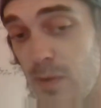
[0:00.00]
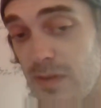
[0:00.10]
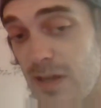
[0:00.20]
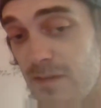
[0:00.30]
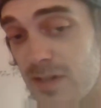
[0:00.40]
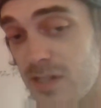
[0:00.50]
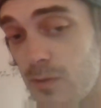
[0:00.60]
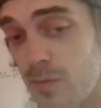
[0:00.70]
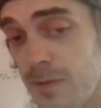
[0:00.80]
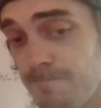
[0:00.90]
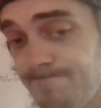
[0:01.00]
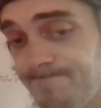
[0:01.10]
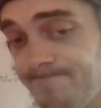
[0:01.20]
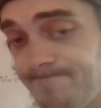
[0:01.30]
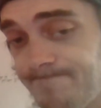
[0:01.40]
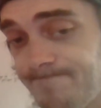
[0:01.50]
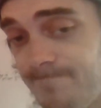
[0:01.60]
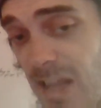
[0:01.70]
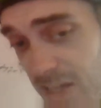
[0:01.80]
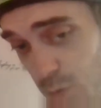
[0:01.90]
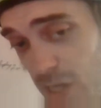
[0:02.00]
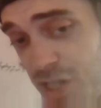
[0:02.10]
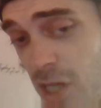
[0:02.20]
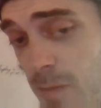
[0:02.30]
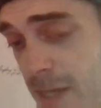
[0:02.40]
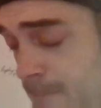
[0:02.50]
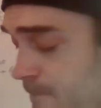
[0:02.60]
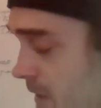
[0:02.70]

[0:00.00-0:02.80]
win their first tournament. That's West Germany.